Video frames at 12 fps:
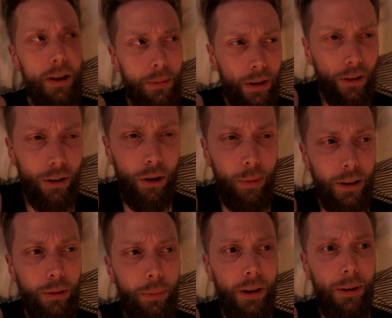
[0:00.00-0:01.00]
I'm not gonna go back
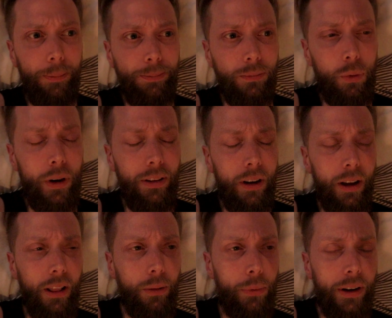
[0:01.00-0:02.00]
to bed. Why did I,
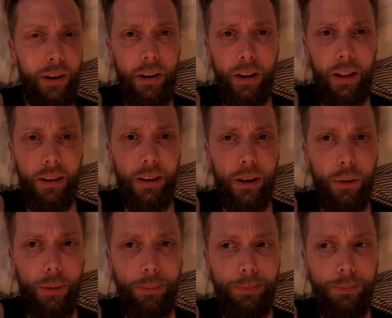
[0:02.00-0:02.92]
why did I lie down?